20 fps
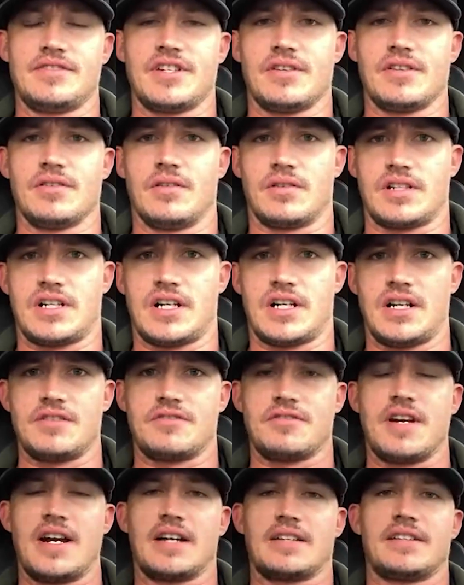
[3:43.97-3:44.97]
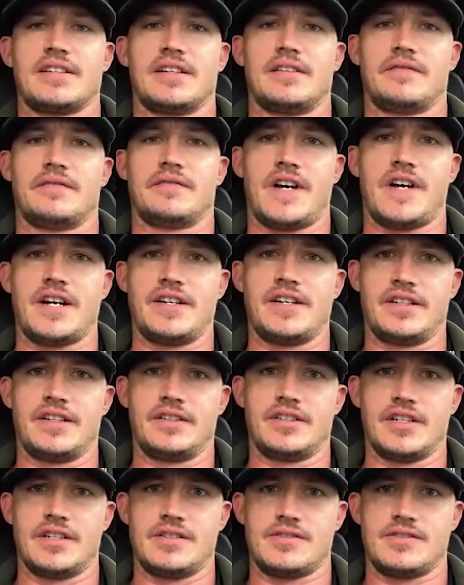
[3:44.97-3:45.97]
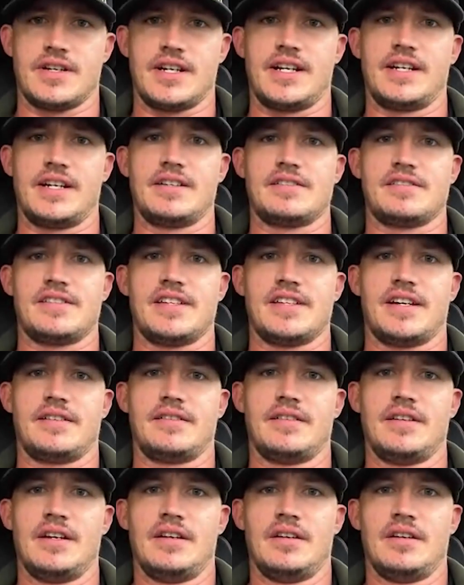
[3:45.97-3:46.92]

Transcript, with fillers: general contracting and finding good trades that